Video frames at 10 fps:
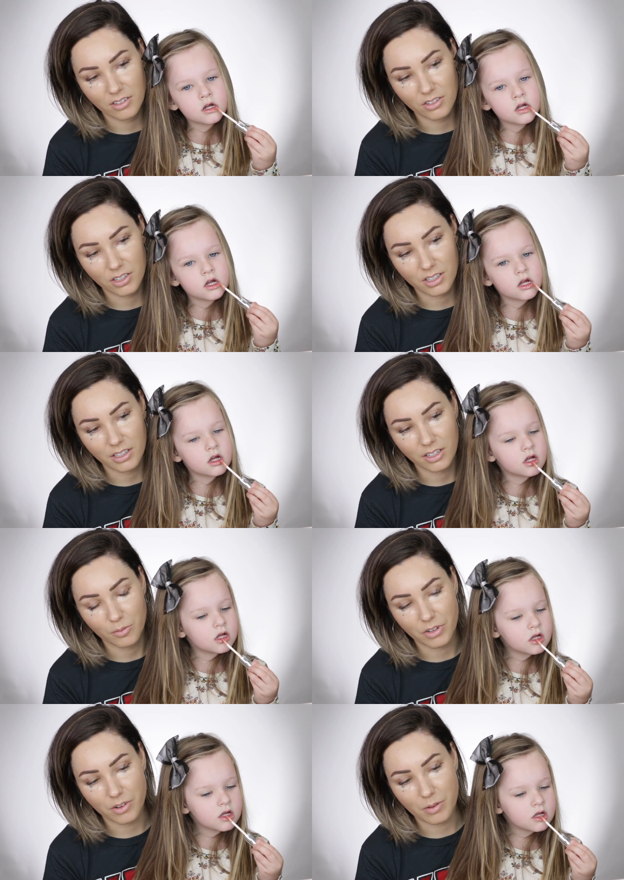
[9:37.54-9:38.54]
Speaker 1: Just a little
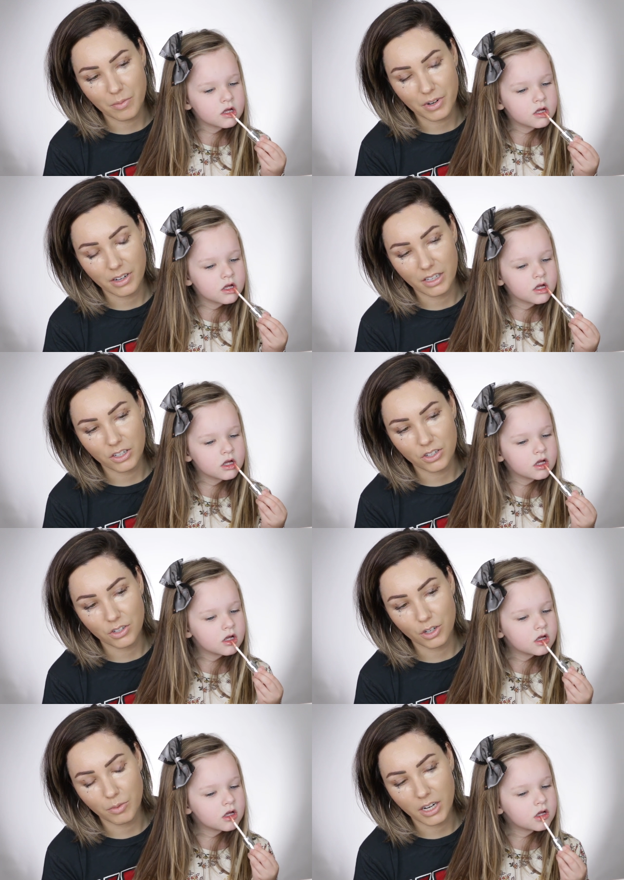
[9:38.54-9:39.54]
bit, remember? And just
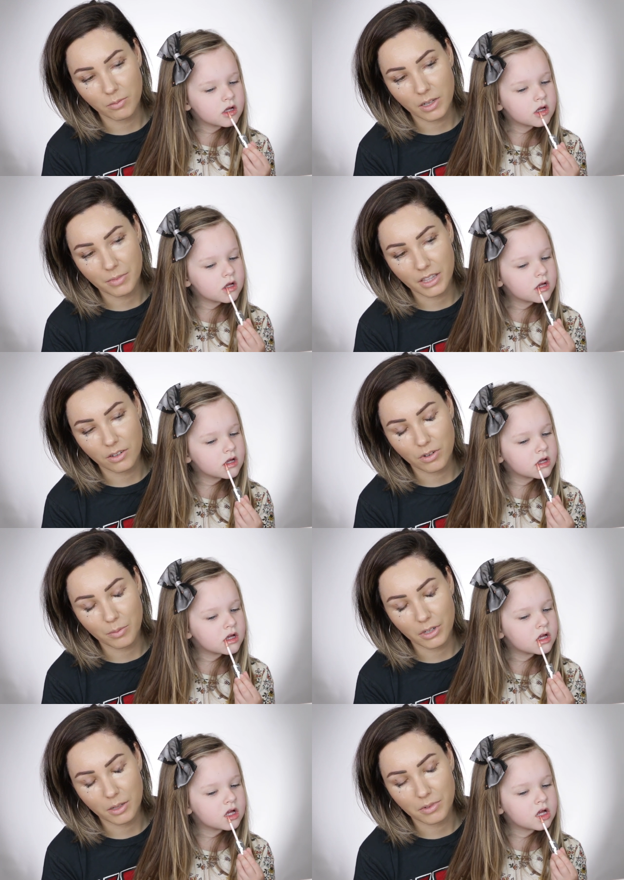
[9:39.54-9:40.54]
do your bottom lip and then
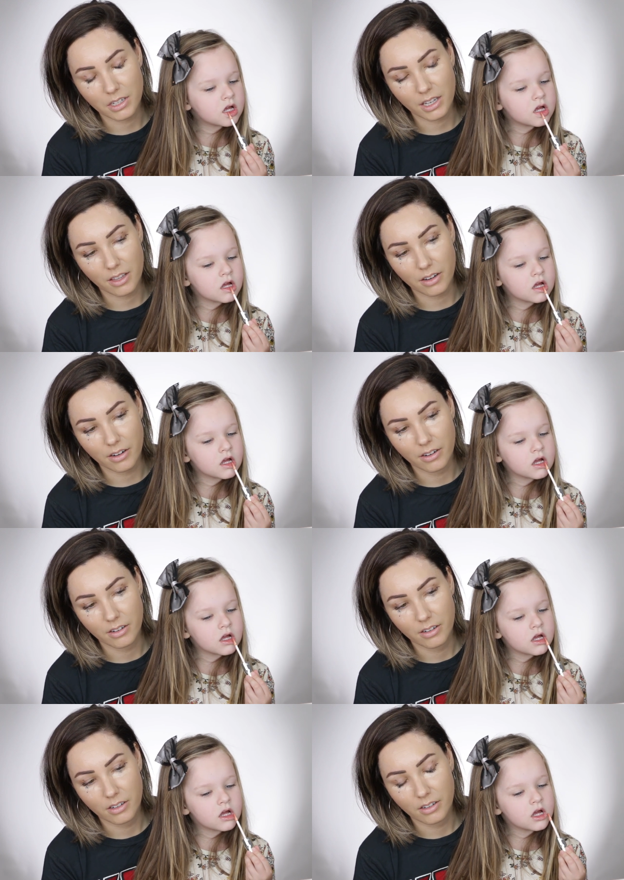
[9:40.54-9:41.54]
rub your lips together.
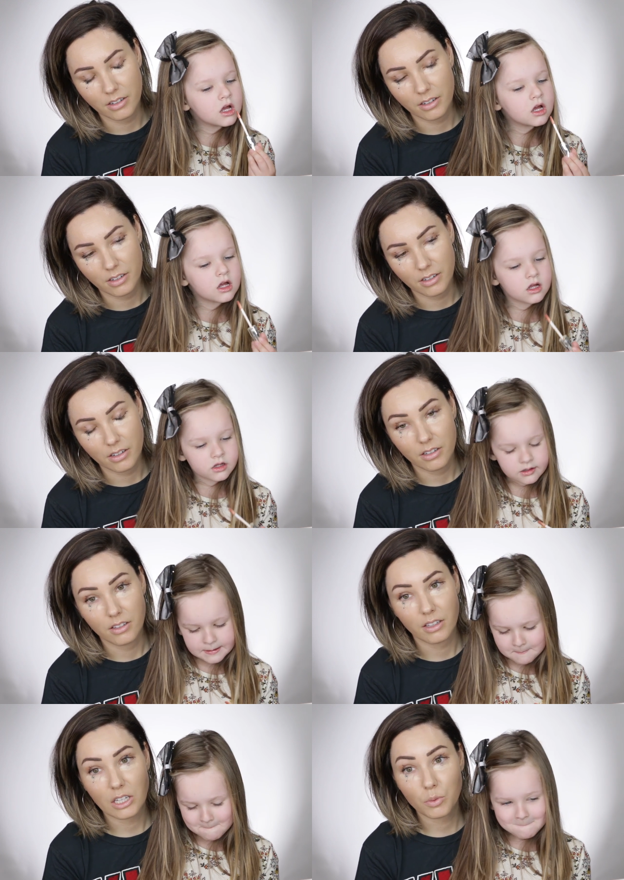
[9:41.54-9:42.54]

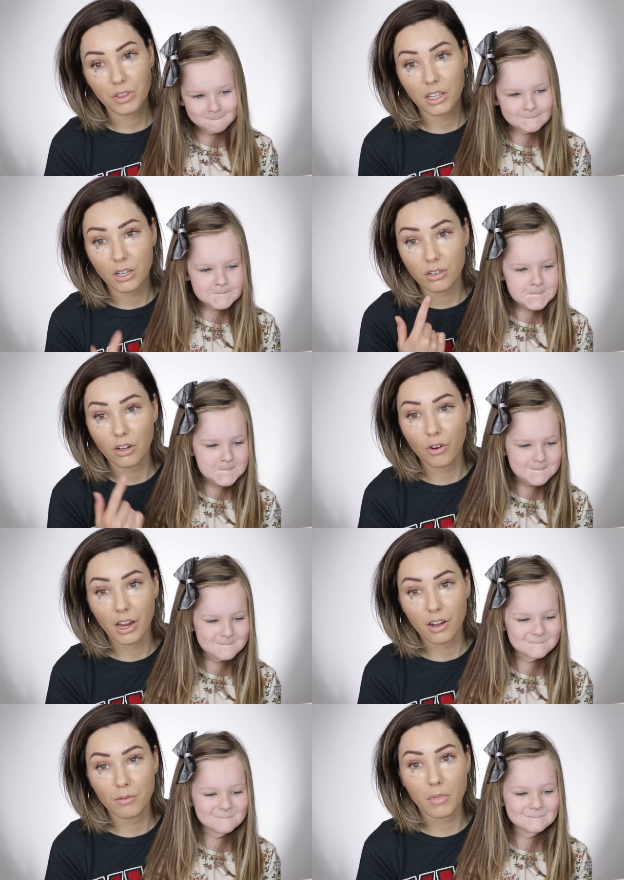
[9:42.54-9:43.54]
That's one thing you did
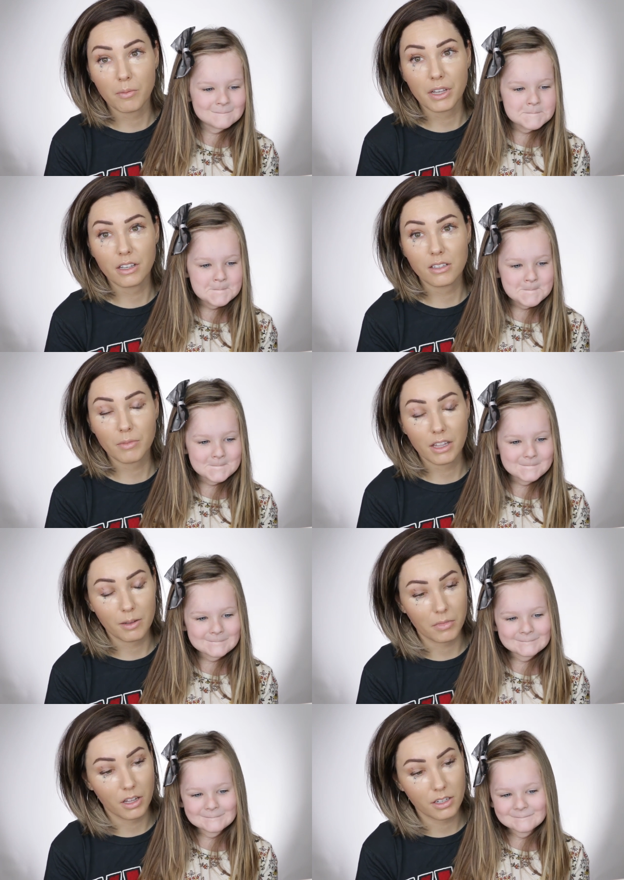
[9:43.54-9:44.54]
great on Mommy is my
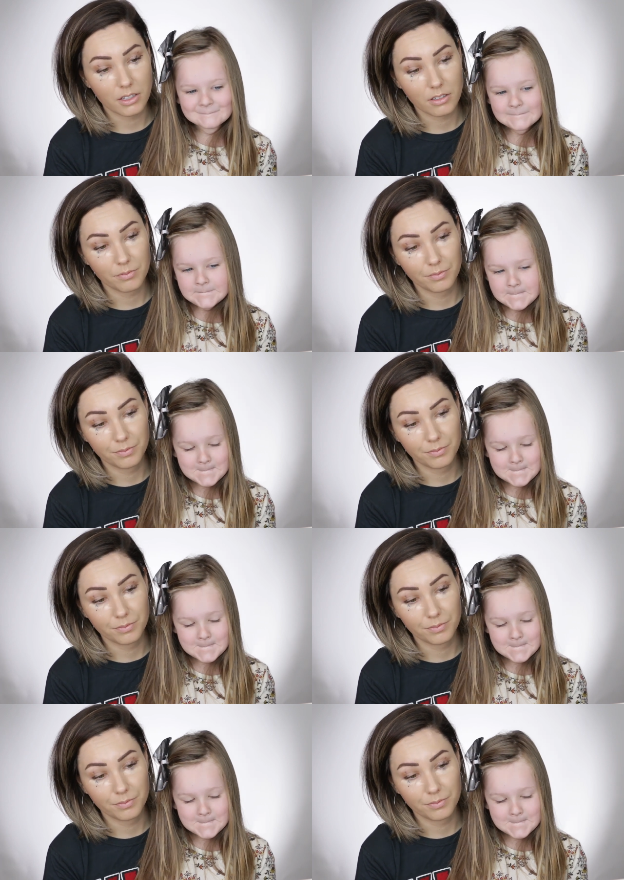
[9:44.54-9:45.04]
lip gloss.